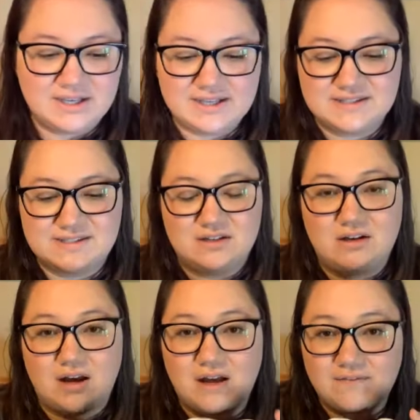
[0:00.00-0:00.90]
it's
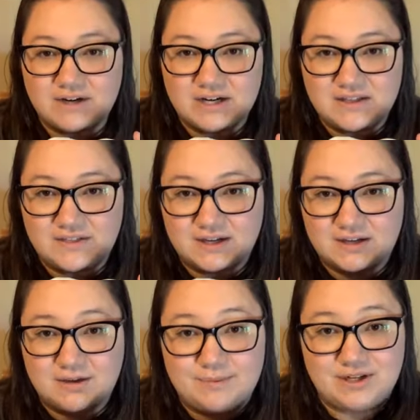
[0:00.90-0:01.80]
not very
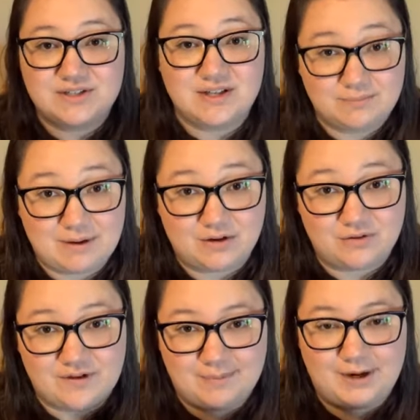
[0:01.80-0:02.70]
thick compared to like
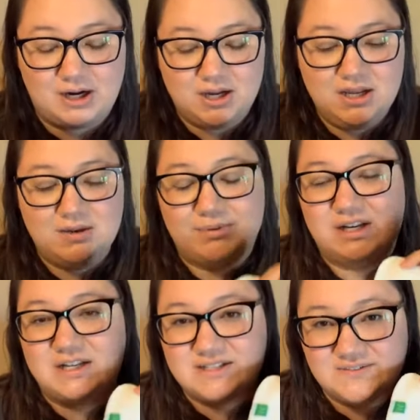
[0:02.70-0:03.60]
microfiber, but
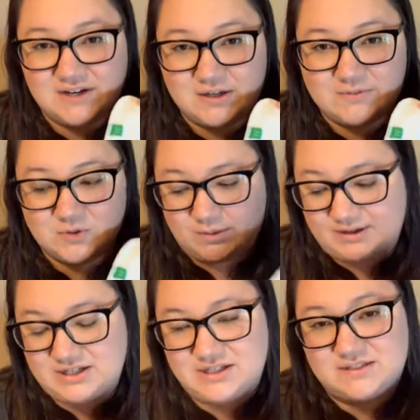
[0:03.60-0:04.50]
it is very
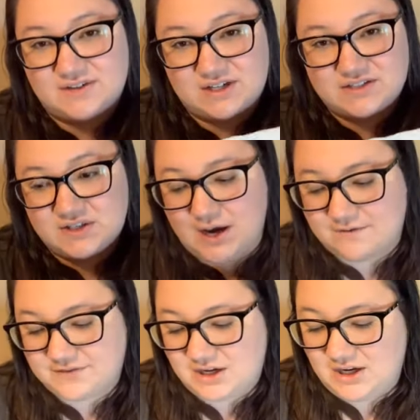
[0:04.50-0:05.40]
absorbent. It's very
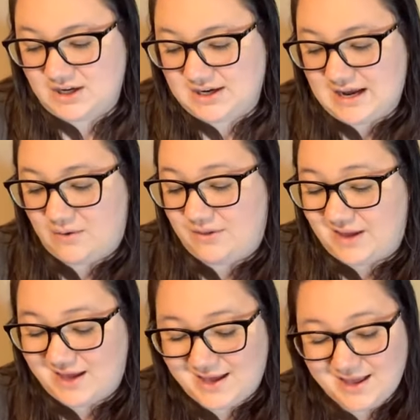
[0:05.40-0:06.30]
soft. Now the
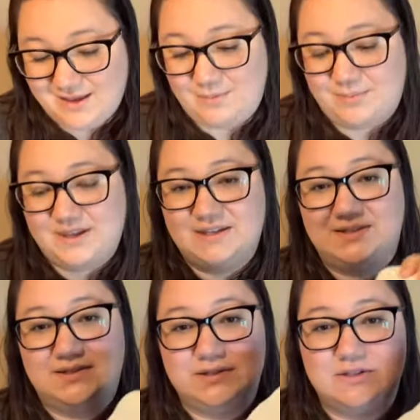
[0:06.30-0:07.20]
hemp is
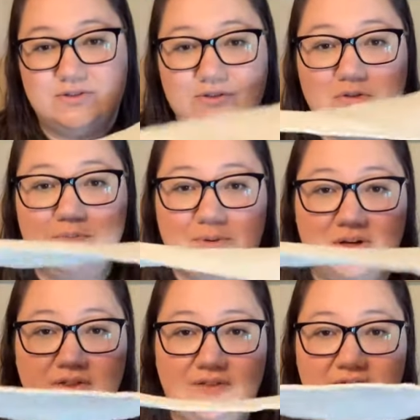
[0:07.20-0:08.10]

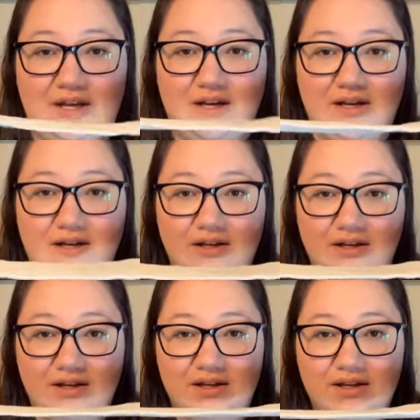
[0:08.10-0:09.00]
super thin.
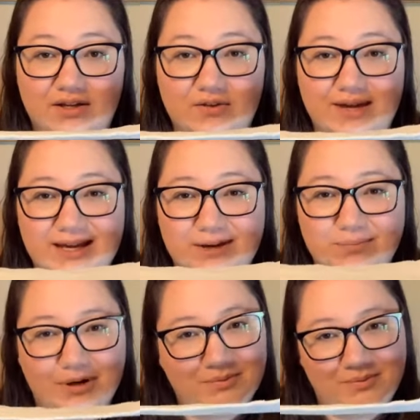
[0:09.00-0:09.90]
You
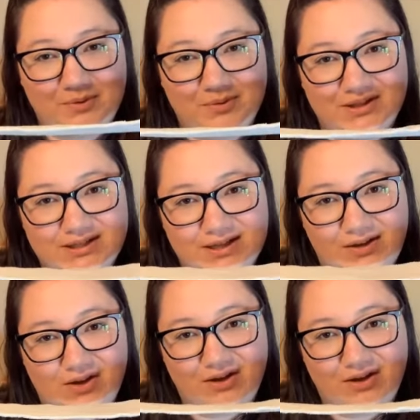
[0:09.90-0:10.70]
can't probably really tell